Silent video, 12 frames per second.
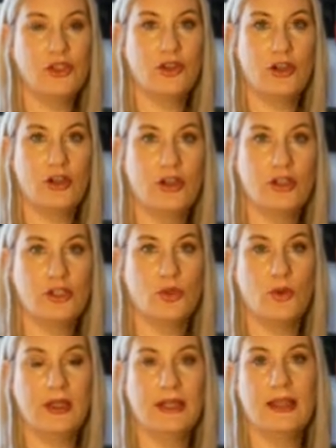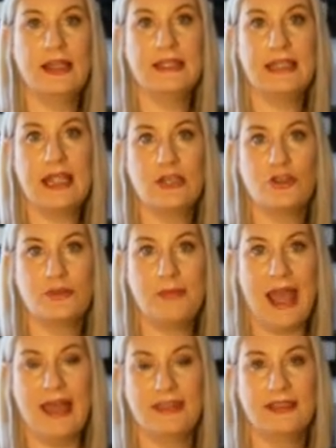your toilet and your
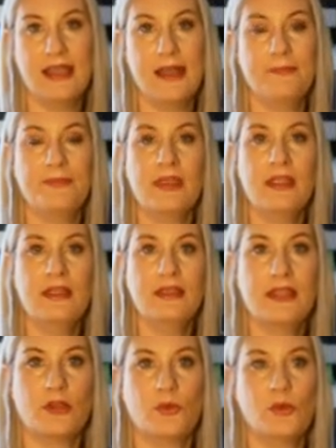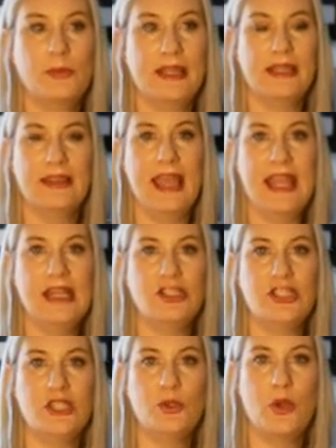bathtub. There will be the
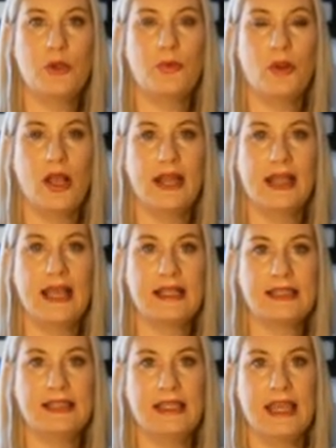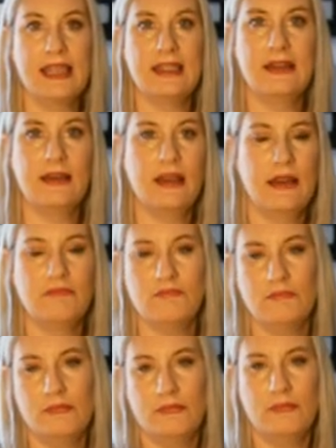H2O products that
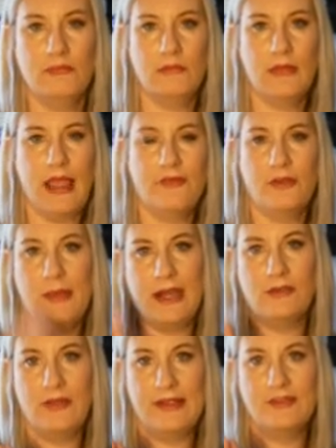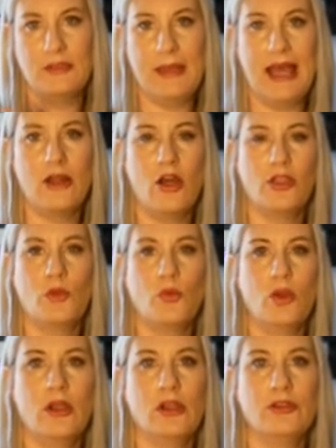everybody raves about on the
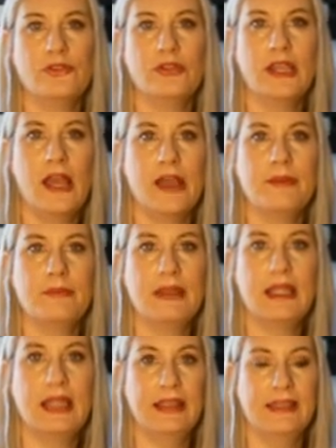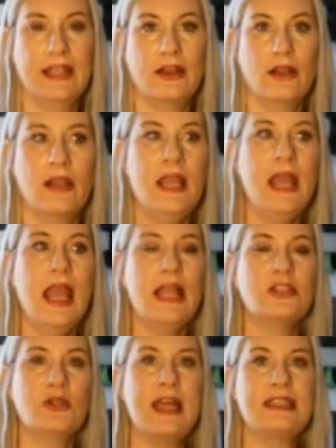walls in there.
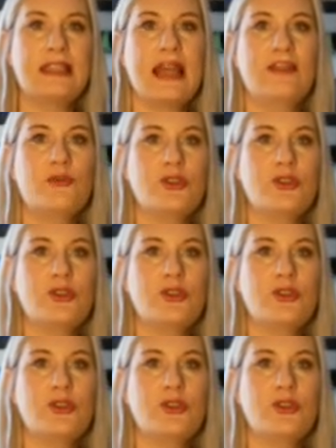And so that's kind of